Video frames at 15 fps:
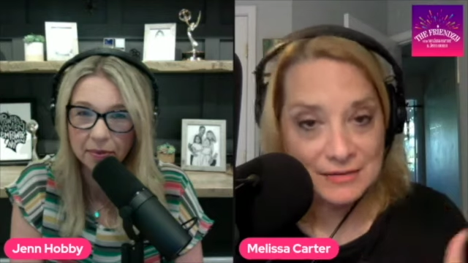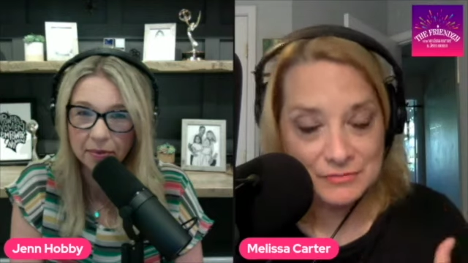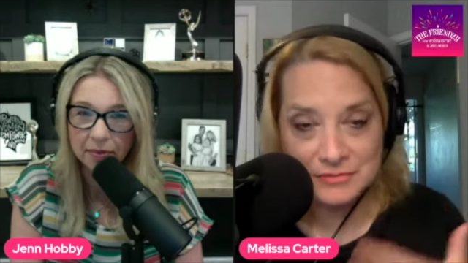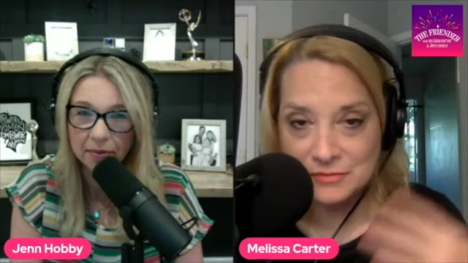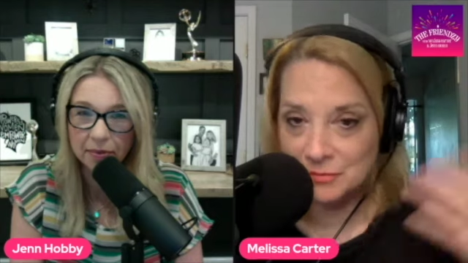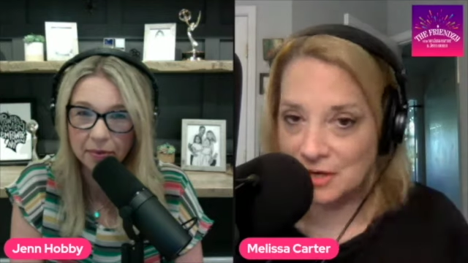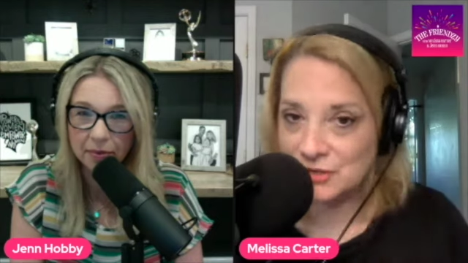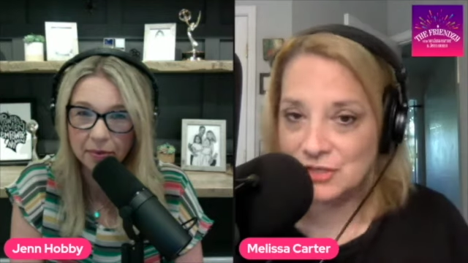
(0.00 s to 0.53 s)

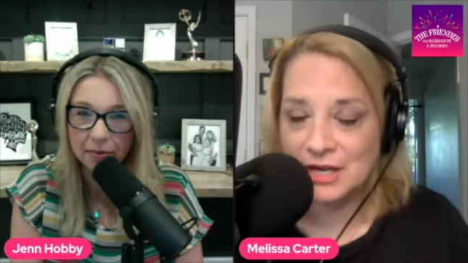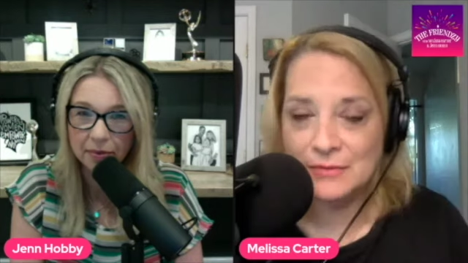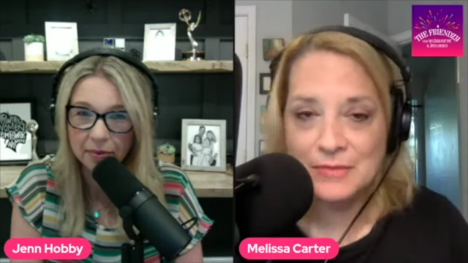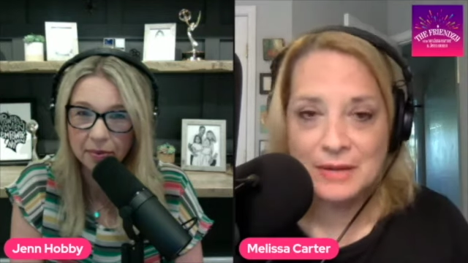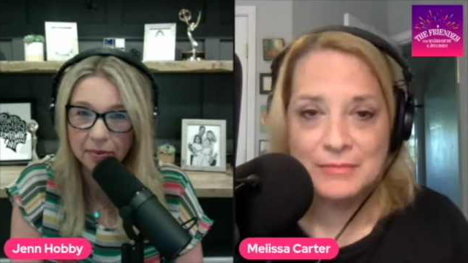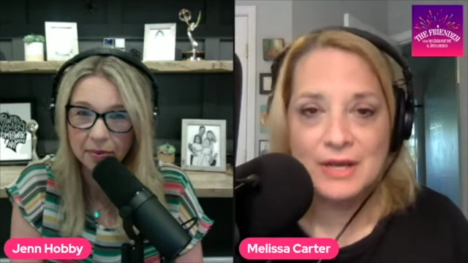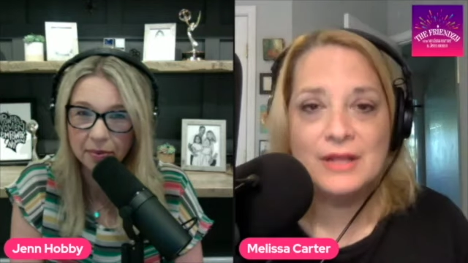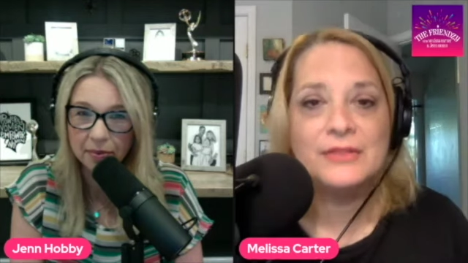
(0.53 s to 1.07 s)
Speaker 1: much like
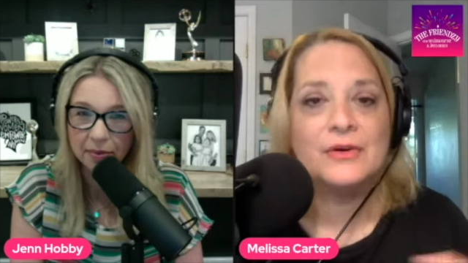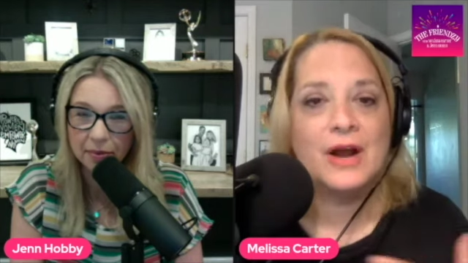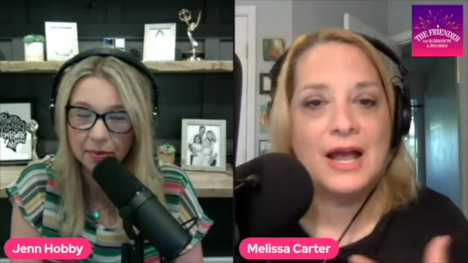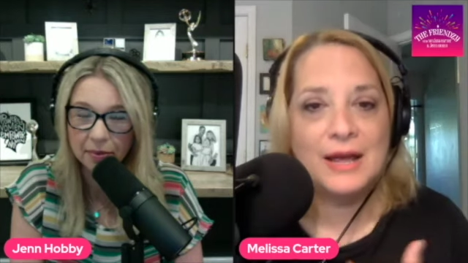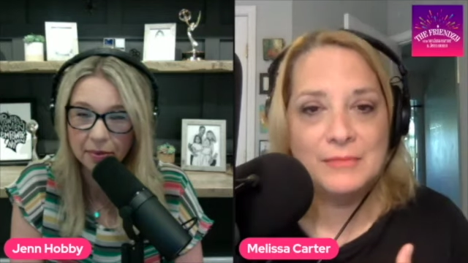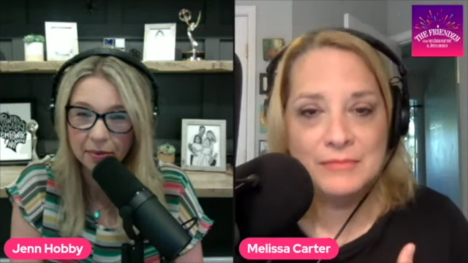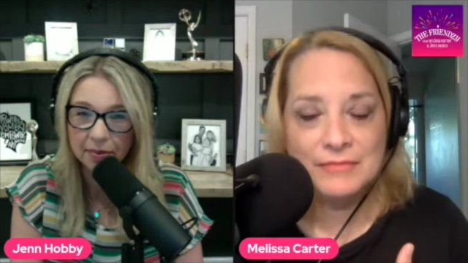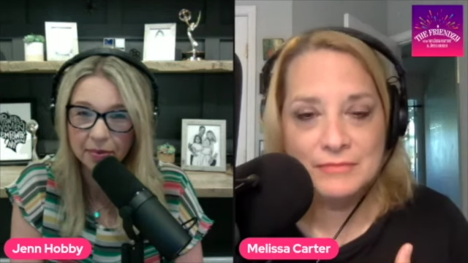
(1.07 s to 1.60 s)
my mother,
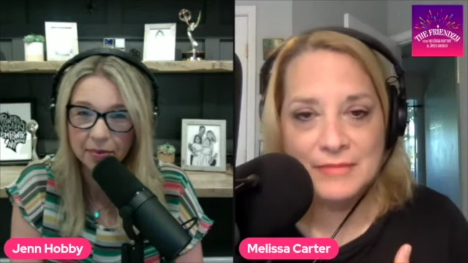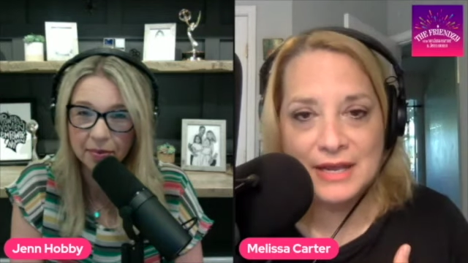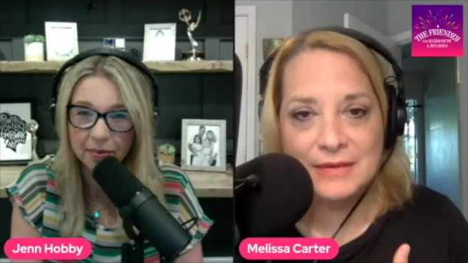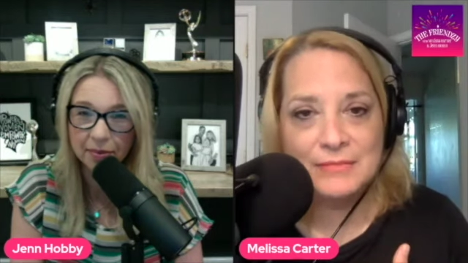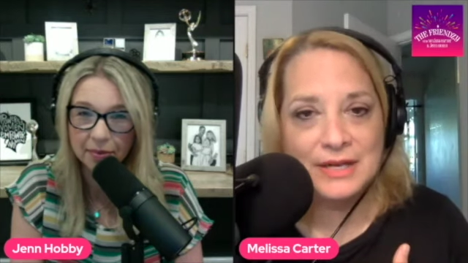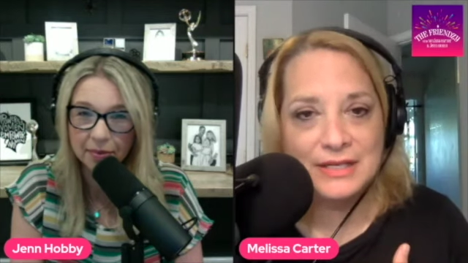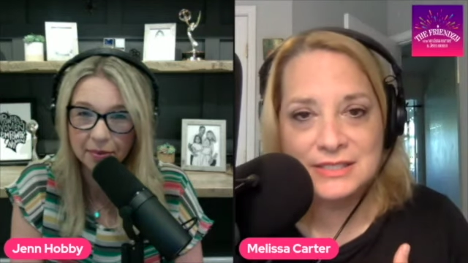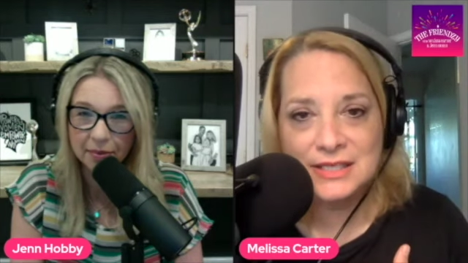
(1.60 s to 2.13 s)
I make
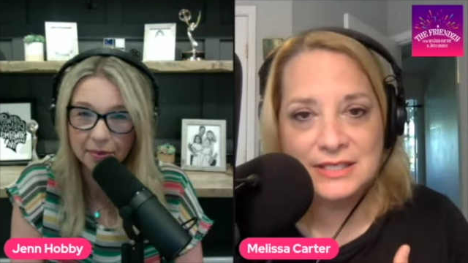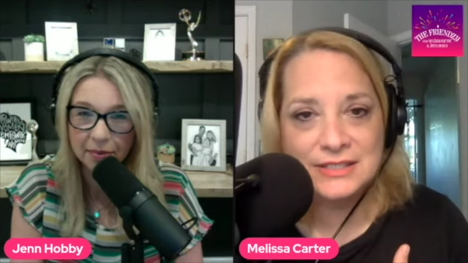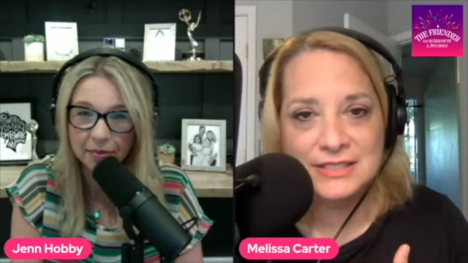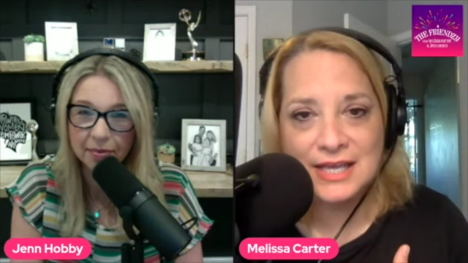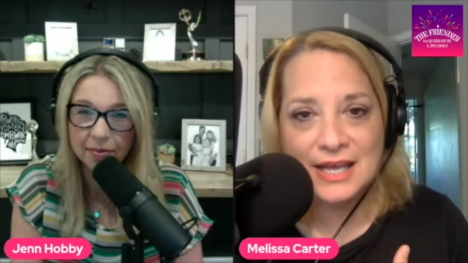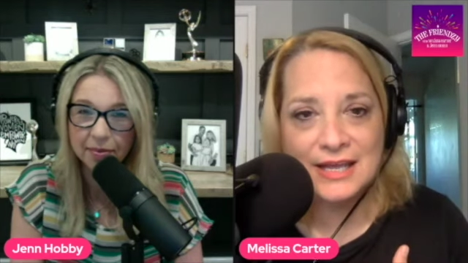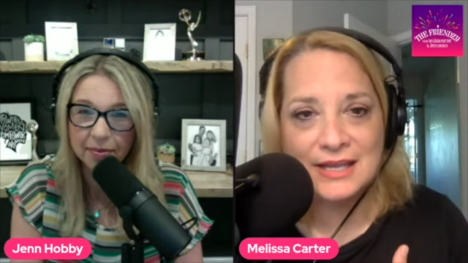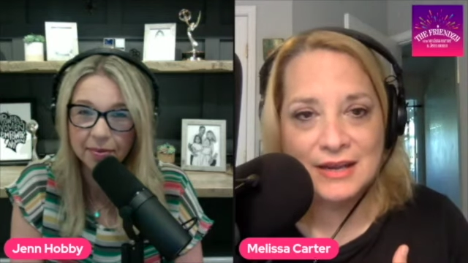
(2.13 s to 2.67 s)
my son's
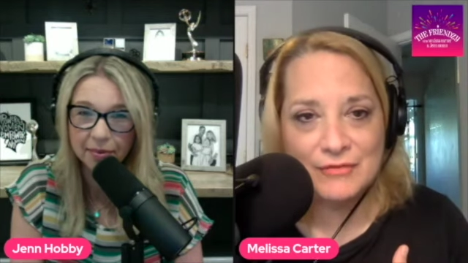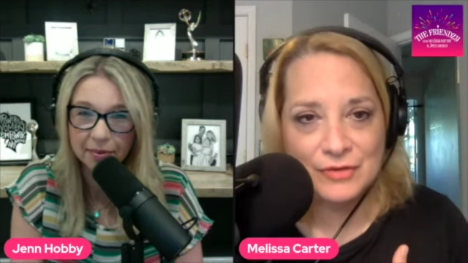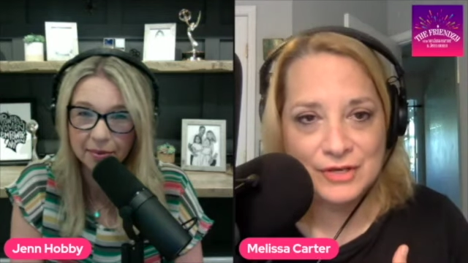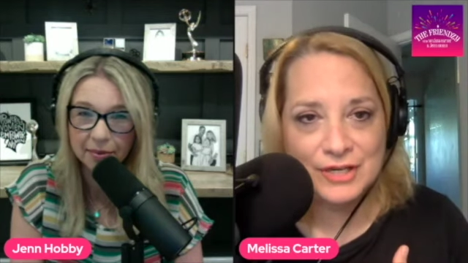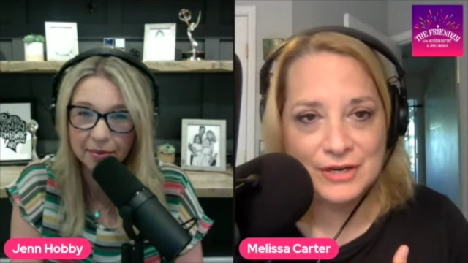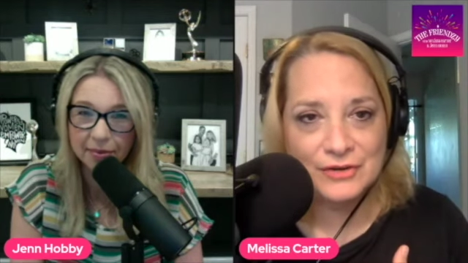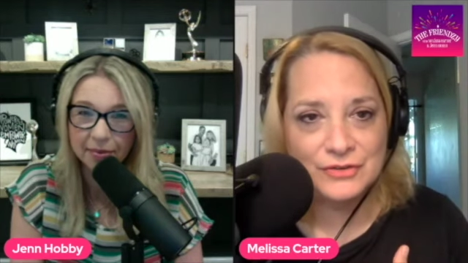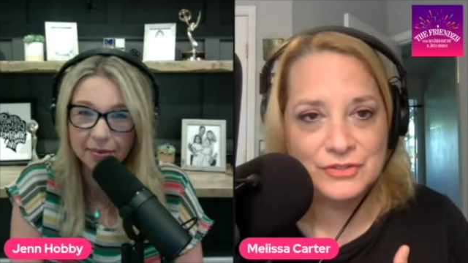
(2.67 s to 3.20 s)
cake every year.